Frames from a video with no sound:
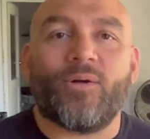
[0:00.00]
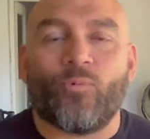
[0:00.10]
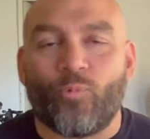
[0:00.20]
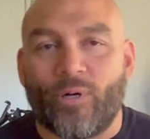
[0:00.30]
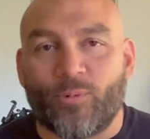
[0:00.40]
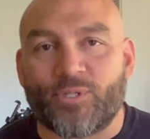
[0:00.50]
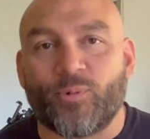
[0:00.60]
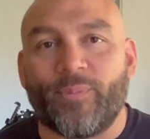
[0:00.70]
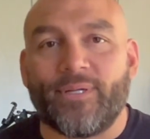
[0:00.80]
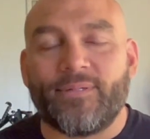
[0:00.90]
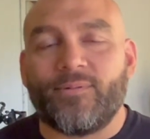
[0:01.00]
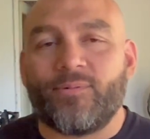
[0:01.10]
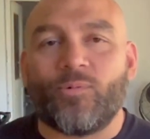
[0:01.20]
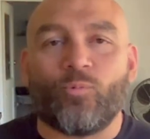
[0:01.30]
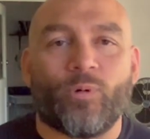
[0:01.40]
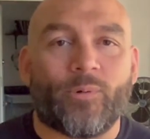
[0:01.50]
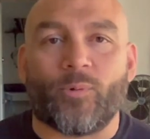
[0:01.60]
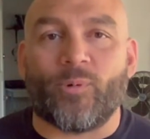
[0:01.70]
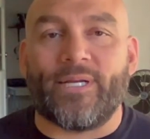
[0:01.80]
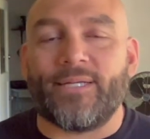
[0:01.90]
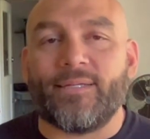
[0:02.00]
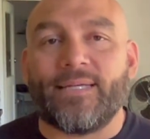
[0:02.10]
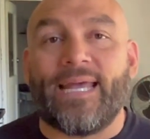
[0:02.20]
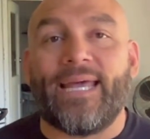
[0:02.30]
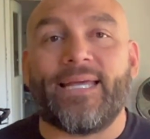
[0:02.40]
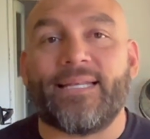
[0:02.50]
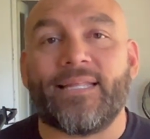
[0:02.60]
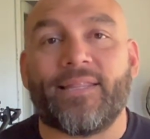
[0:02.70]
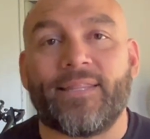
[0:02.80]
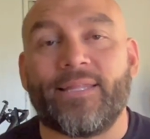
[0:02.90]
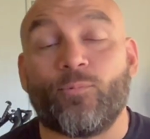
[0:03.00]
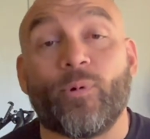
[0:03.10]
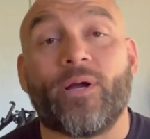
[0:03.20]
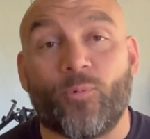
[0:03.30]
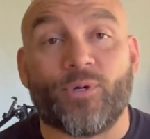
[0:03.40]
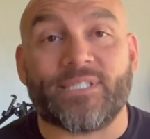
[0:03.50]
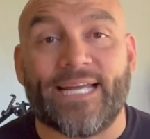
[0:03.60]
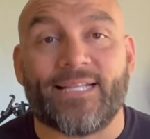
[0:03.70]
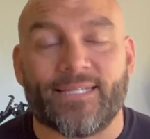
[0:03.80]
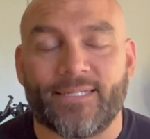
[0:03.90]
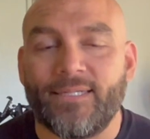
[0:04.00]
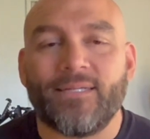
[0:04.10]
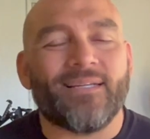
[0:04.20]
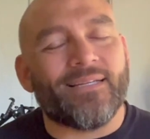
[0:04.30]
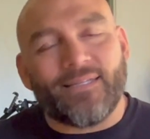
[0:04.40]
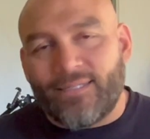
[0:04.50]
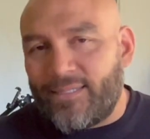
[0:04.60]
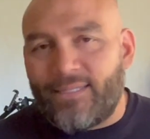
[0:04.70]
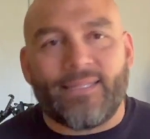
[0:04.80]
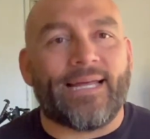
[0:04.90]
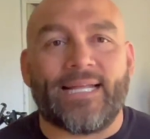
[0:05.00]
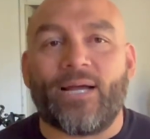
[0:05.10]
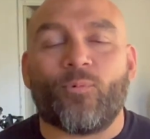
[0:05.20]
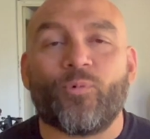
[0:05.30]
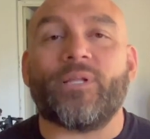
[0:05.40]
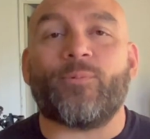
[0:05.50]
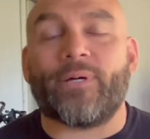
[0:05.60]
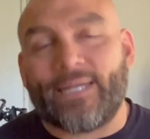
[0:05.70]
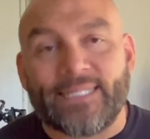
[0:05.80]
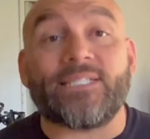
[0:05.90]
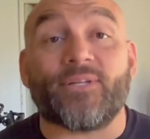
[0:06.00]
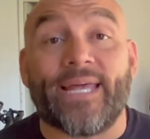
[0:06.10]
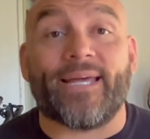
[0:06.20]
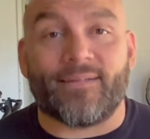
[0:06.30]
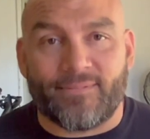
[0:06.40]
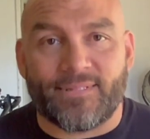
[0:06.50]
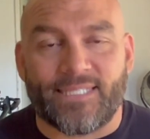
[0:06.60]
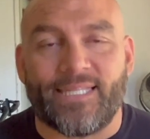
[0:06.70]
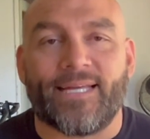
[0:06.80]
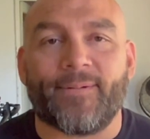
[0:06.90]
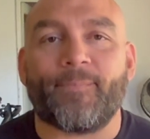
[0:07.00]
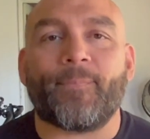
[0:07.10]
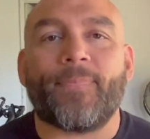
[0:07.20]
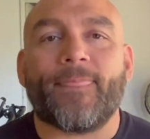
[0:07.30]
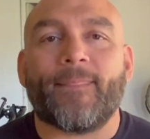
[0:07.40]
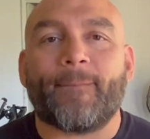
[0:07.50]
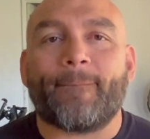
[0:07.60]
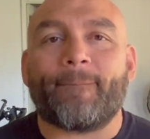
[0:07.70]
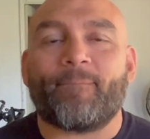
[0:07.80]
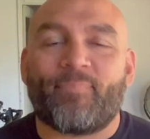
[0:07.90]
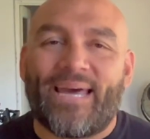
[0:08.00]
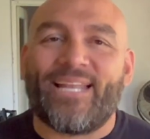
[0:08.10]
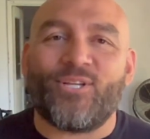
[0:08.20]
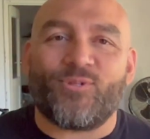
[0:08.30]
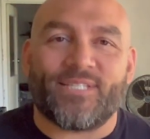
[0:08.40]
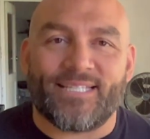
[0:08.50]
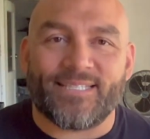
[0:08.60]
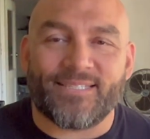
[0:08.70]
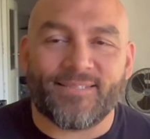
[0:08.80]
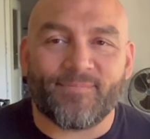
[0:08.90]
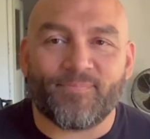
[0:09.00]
where we're swimming, where we're running, and where we're cycling. That I really want, and I still can see that. Bad news is